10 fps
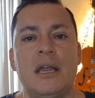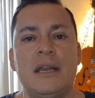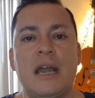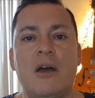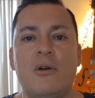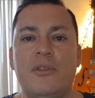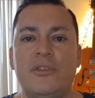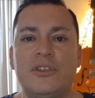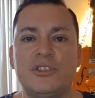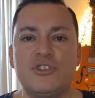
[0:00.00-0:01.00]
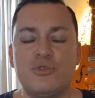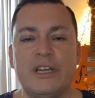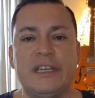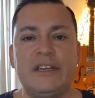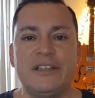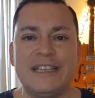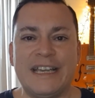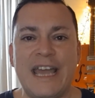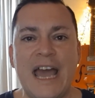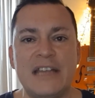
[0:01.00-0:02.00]
Now, the trick here and the
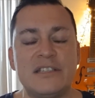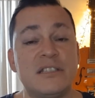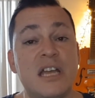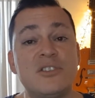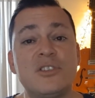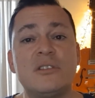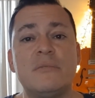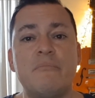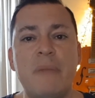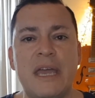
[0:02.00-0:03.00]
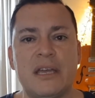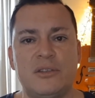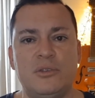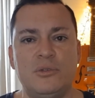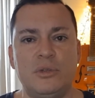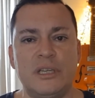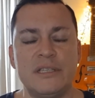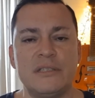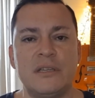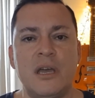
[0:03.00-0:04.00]
catch is not just to make a to-do
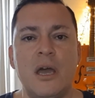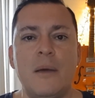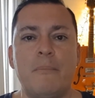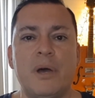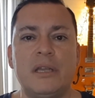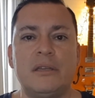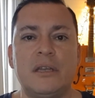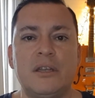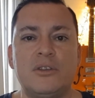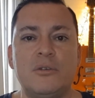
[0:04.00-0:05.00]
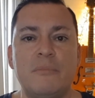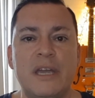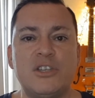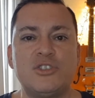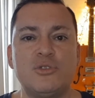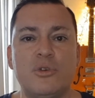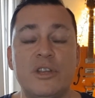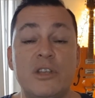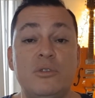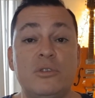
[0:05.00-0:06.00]
list, but to make sure
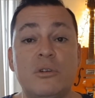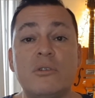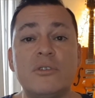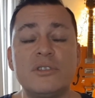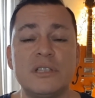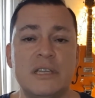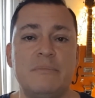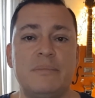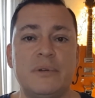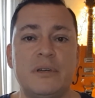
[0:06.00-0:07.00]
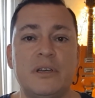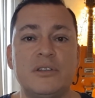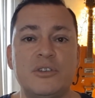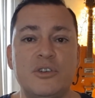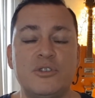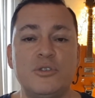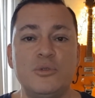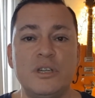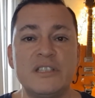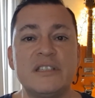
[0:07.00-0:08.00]
that you don't go to sleep until your to-do
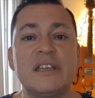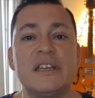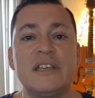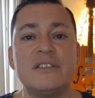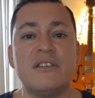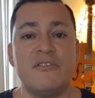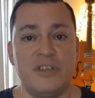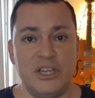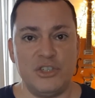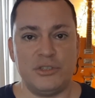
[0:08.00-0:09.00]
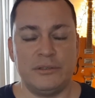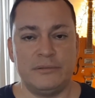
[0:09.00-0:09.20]
list is finished.